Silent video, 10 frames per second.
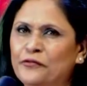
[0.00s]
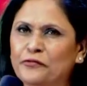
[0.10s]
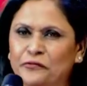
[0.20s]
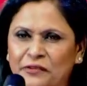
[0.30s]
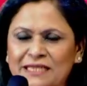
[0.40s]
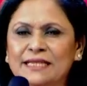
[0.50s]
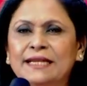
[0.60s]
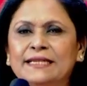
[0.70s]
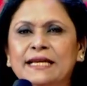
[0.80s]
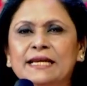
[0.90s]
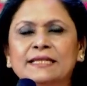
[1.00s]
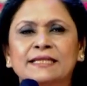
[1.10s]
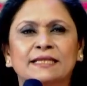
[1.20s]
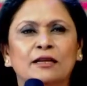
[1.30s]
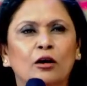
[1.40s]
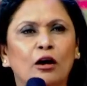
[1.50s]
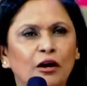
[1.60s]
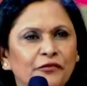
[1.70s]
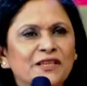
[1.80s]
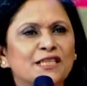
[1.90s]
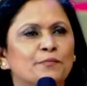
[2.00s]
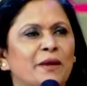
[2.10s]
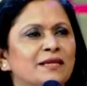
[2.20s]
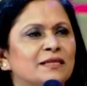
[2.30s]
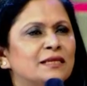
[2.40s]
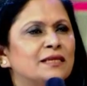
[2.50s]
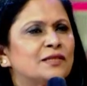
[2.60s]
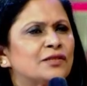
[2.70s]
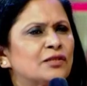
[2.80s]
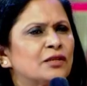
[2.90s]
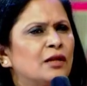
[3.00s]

facilities, office spaces,